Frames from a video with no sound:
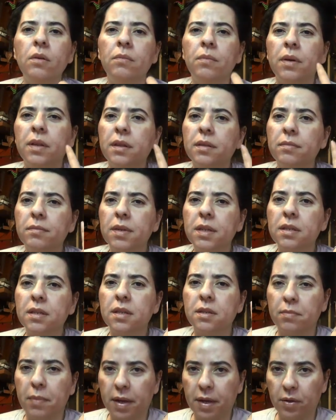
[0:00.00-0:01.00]
Well, this
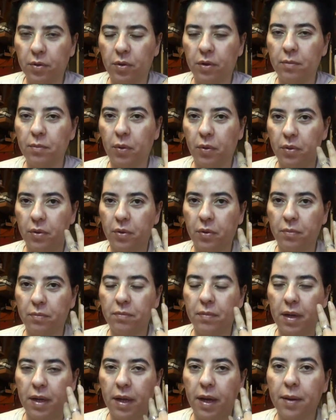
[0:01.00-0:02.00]
is my normal though.
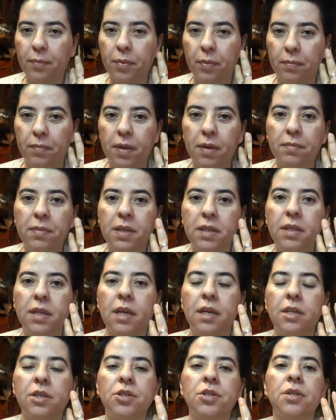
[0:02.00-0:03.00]
My
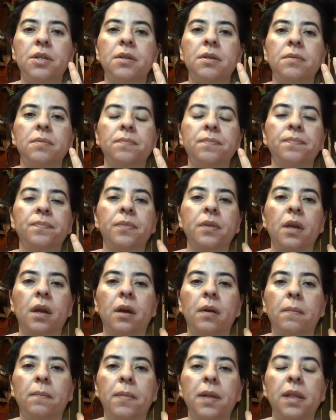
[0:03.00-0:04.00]
hyperpigmentation,
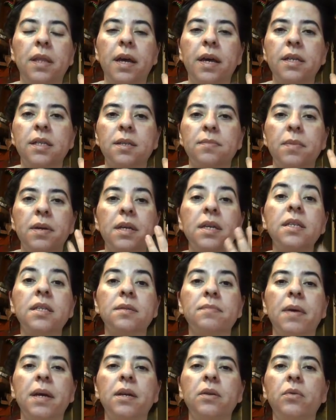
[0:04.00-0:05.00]
um, melasma
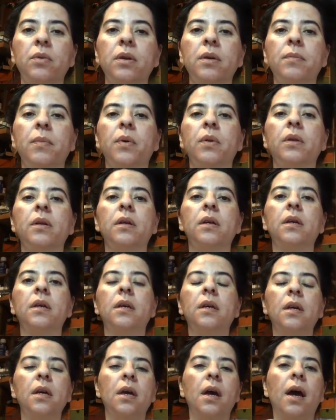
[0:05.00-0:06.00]
is my normal.
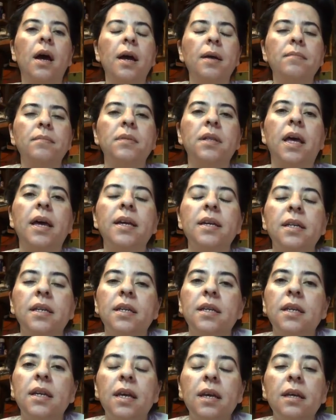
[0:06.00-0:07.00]
I'm
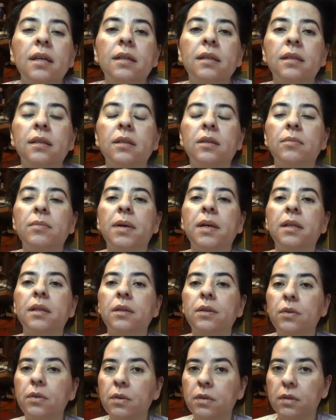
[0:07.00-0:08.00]
lightening it little by
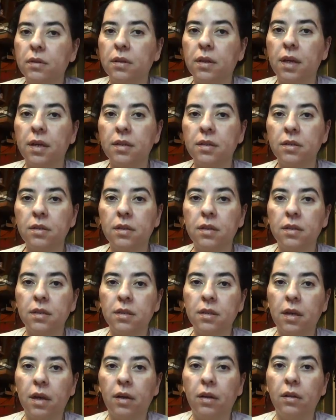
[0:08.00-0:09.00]
little, as you can
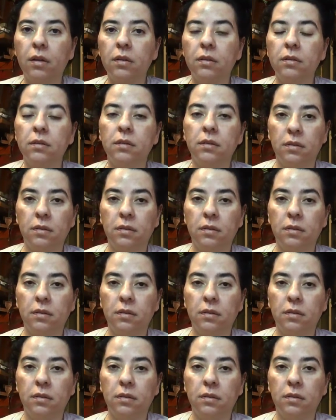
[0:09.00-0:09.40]
tell